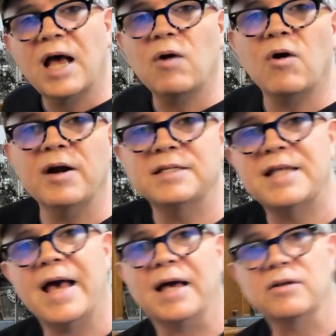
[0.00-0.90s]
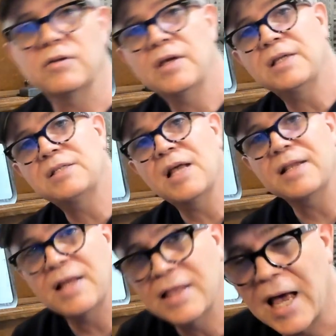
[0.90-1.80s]
How hard is that? It's
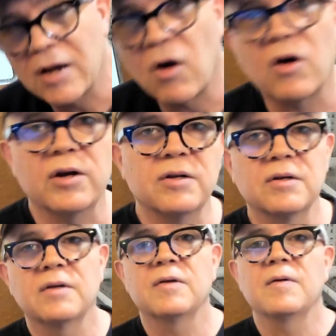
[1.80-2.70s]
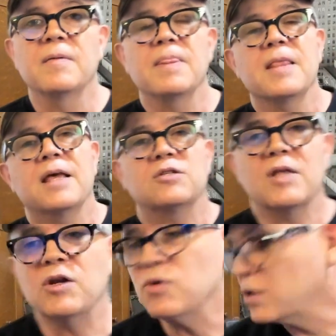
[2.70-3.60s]
not that hard. So
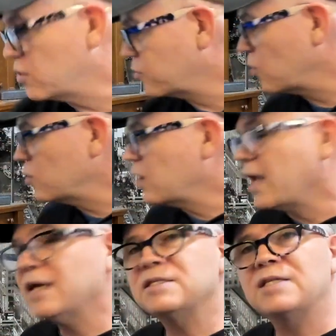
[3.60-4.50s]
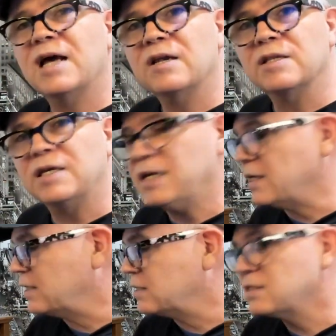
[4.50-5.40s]
that you can throw your hands down on the
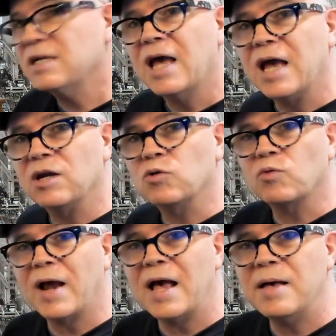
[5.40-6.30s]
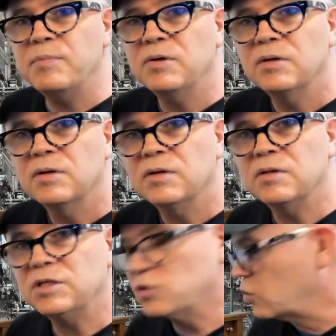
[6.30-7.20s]
keys and grab
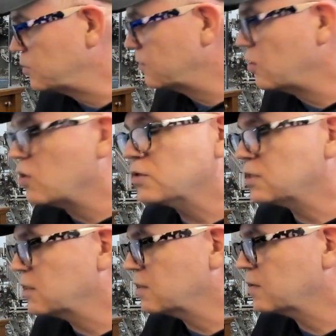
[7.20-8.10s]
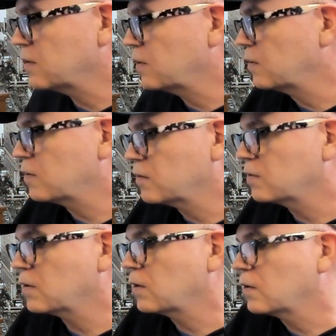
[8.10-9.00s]
these groups of notes,
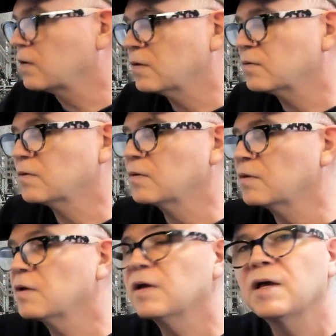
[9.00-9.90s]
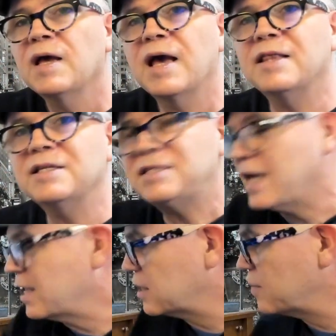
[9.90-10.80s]
and then
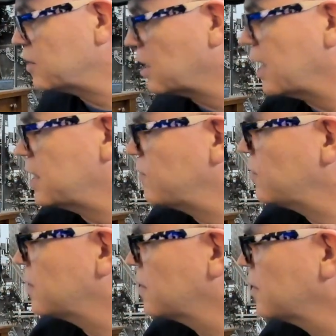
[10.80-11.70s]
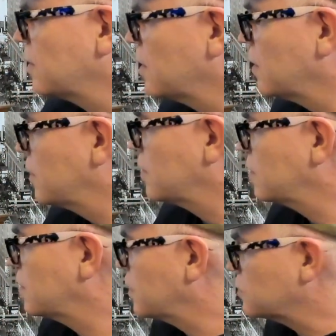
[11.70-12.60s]
take them and kind of
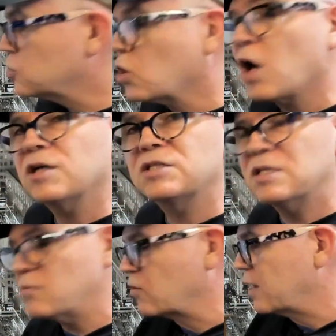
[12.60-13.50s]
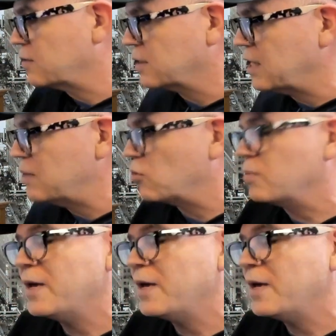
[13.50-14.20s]
toss them around the keyboard.